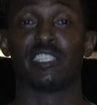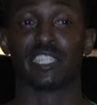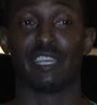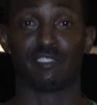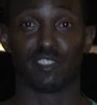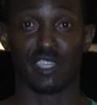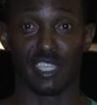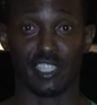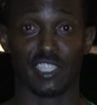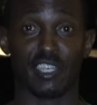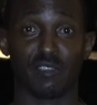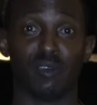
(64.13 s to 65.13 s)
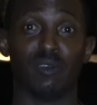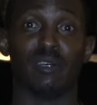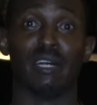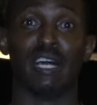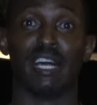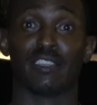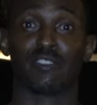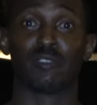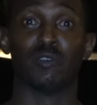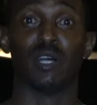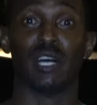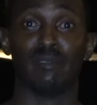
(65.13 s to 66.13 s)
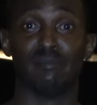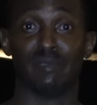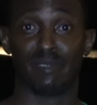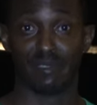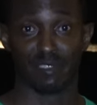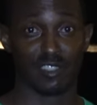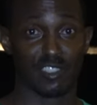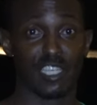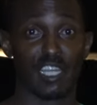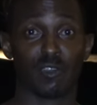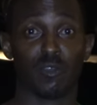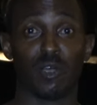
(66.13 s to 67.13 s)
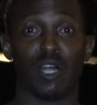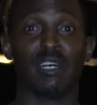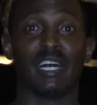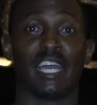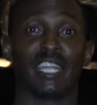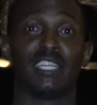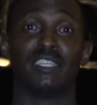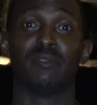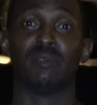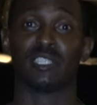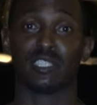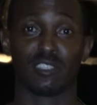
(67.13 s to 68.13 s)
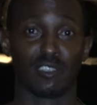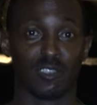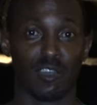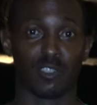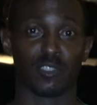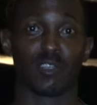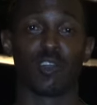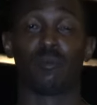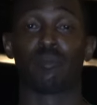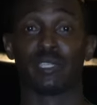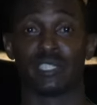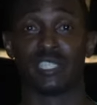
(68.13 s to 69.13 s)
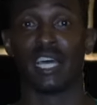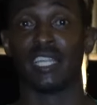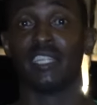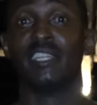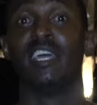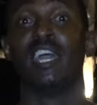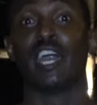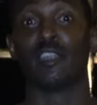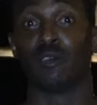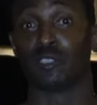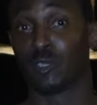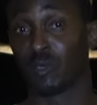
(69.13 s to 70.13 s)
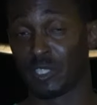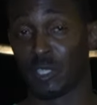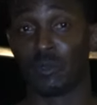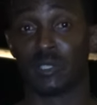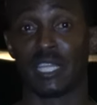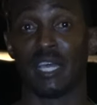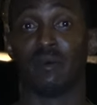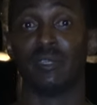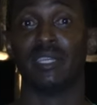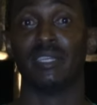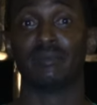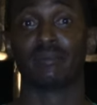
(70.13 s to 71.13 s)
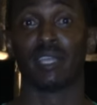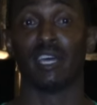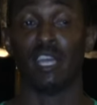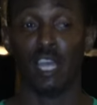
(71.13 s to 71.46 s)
slave trade in general uh, through uh, Changuu Island, which is also called Prison Island, and also Stone Town. Uh,